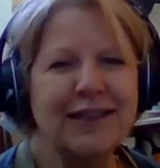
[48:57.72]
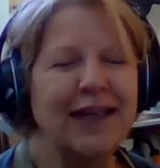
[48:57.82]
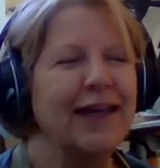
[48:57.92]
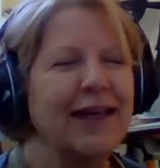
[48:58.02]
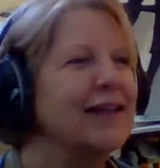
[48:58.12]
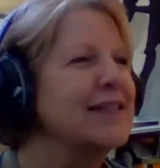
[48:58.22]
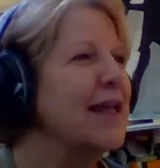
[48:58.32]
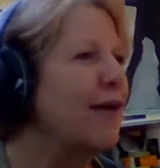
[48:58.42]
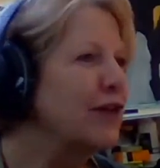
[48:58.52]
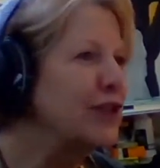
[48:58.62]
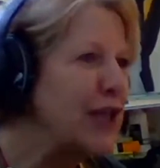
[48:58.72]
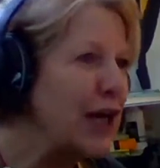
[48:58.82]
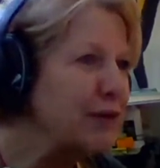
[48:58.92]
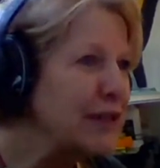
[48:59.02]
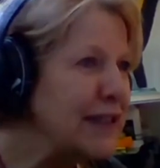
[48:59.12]
Is it several
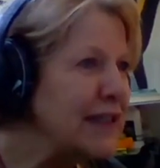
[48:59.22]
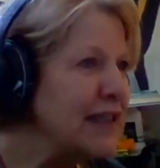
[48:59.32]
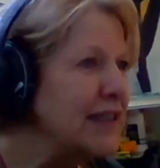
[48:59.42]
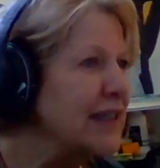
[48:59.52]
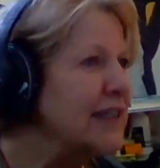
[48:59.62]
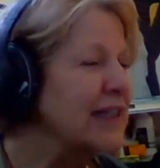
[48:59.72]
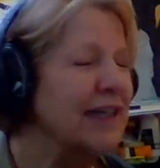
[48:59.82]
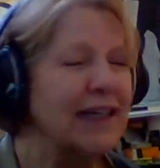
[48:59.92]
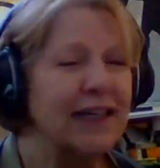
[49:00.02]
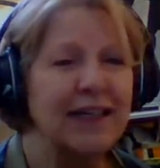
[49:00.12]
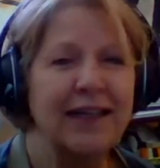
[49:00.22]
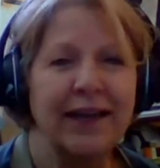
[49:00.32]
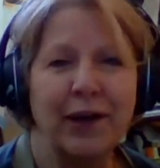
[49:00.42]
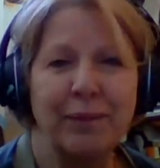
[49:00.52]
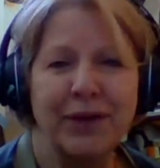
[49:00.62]
doses? Is it,
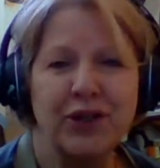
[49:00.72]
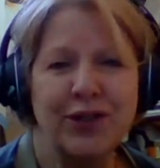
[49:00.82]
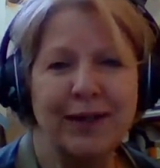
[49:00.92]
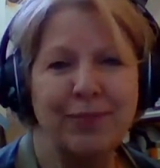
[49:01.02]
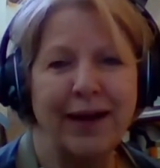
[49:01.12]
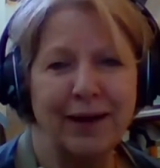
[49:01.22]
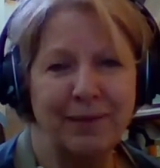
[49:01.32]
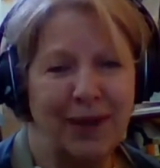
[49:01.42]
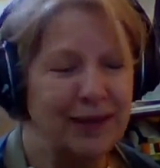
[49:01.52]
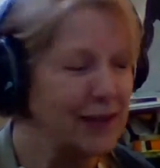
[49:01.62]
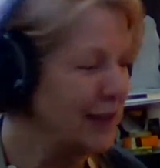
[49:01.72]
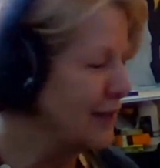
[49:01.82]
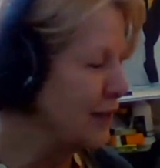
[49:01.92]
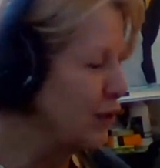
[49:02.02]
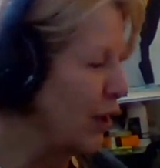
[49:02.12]
but she recommended
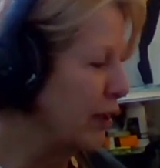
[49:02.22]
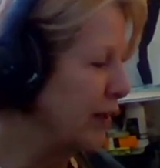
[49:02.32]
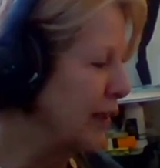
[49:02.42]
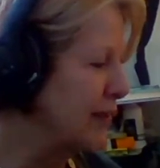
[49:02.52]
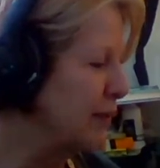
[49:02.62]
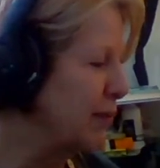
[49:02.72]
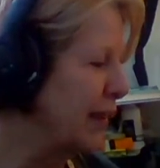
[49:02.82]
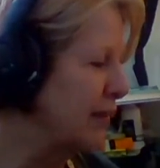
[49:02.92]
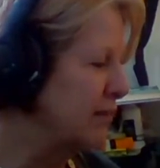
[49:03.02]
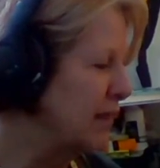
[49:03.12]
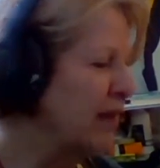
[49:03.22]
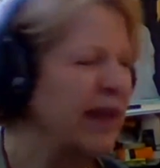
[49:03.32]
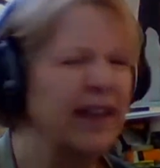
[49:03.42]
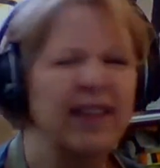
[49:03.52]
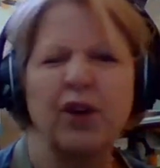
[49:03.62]
it strongly. I said, well, I'll get